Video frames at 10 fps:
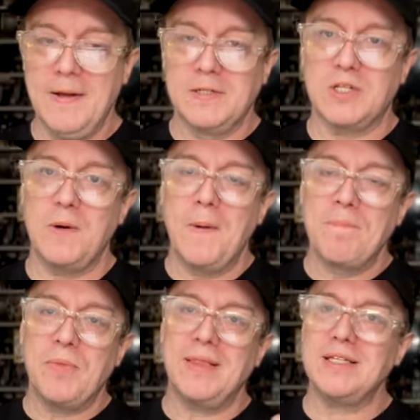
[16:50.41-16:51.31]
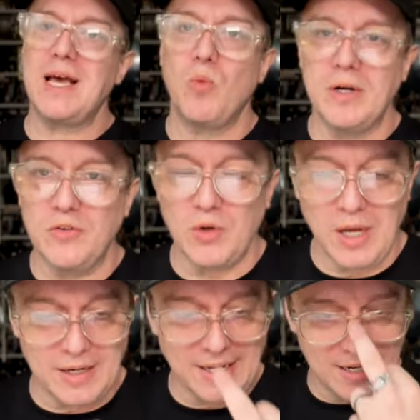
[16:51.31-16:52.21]
So there's that wonderful
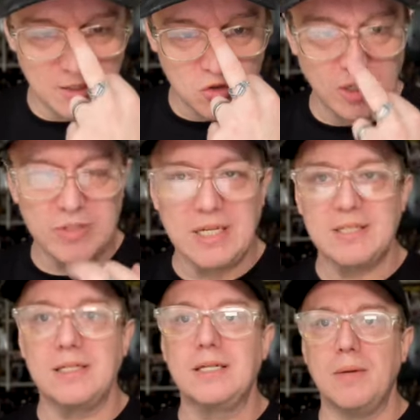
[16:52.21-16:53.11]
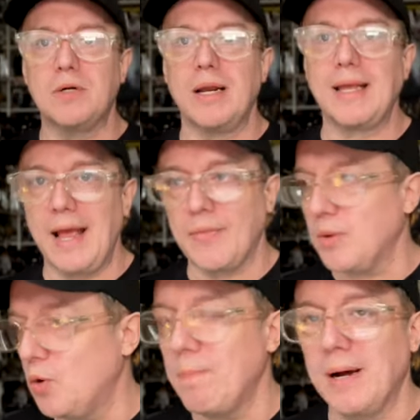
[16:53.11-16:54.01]
line again in the trailer. It says, "The dumber I get, the
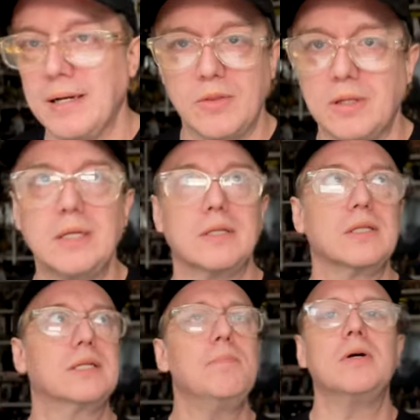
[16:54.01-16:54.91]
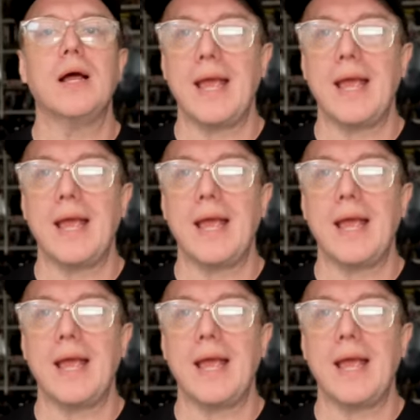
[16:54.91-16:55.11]
more money. The, the dumber I